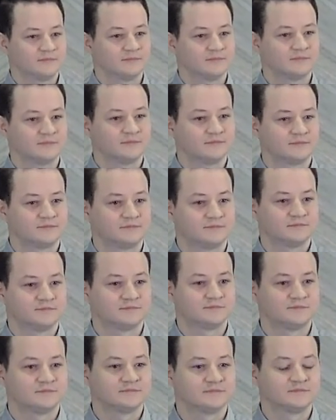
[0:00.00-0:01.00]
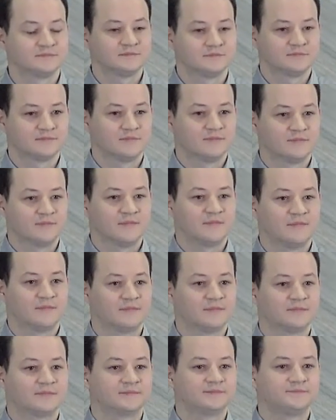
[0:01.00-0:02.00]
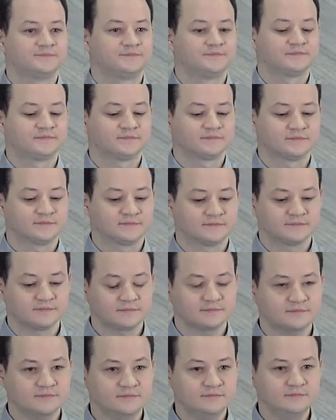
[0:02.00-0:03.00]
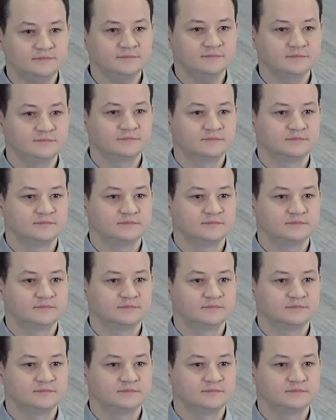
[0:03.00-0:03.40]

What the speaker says: [no speech]